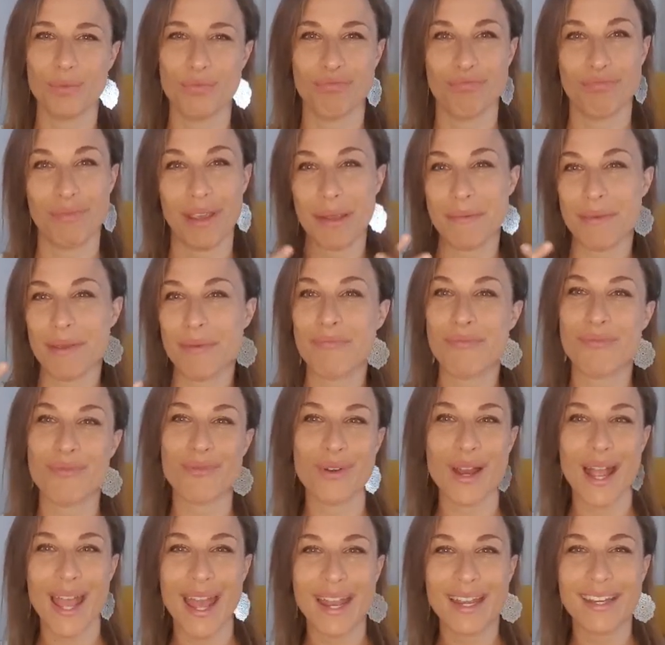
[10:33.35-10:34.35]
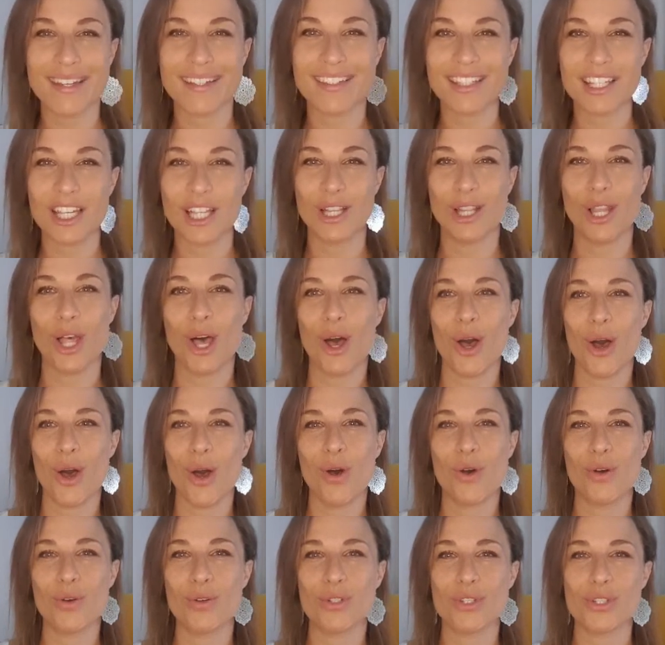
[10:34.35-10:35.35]
maybe branded
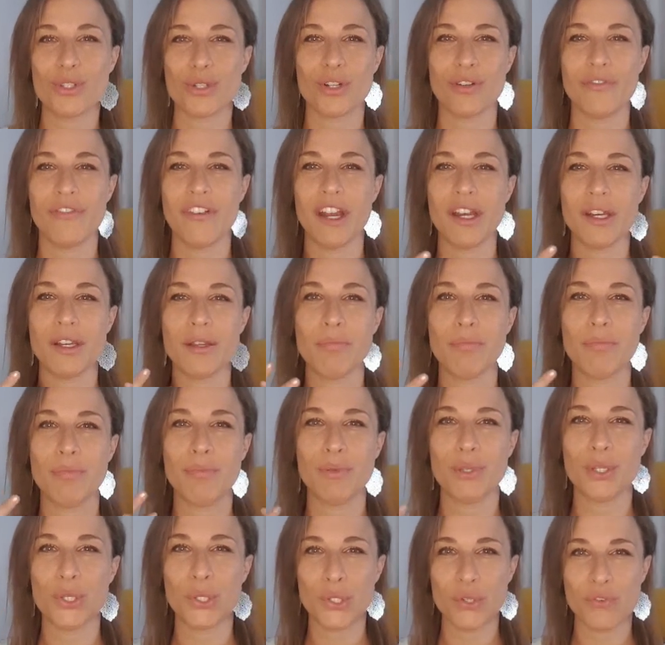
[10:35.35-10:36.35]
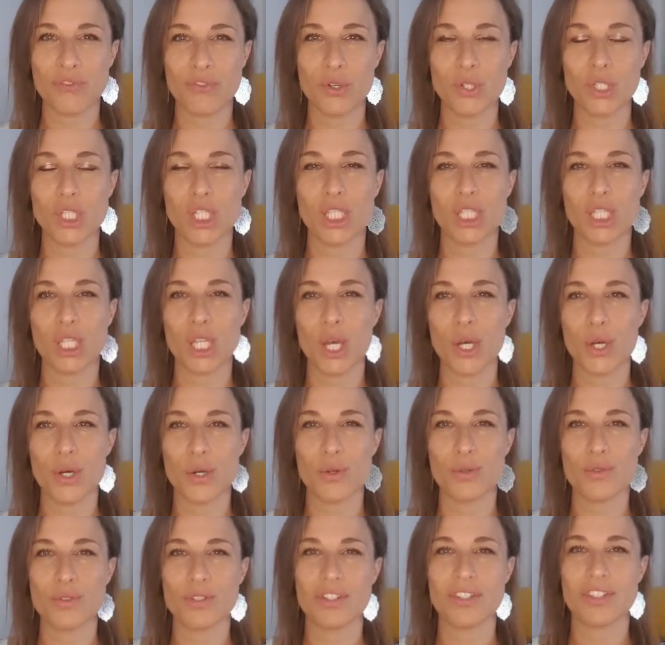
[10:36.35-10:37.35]
clothes or very beautiful
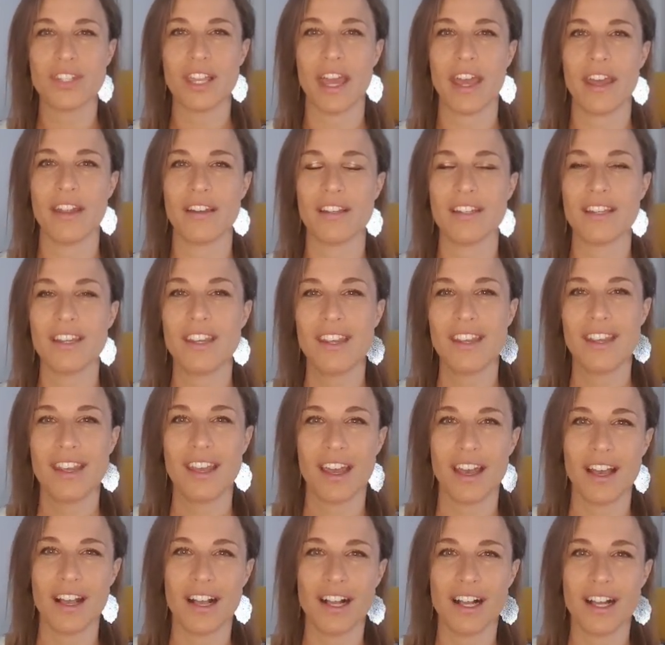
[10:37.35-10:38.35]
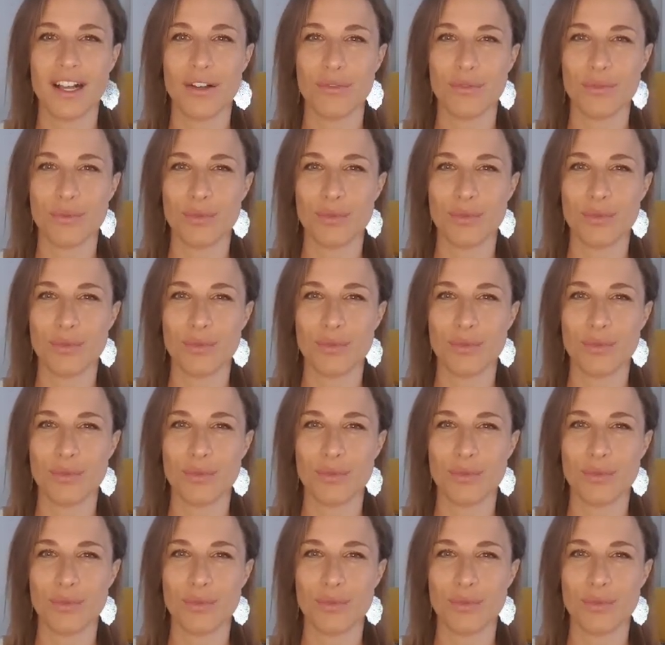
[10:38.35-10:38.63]
clothes that uh,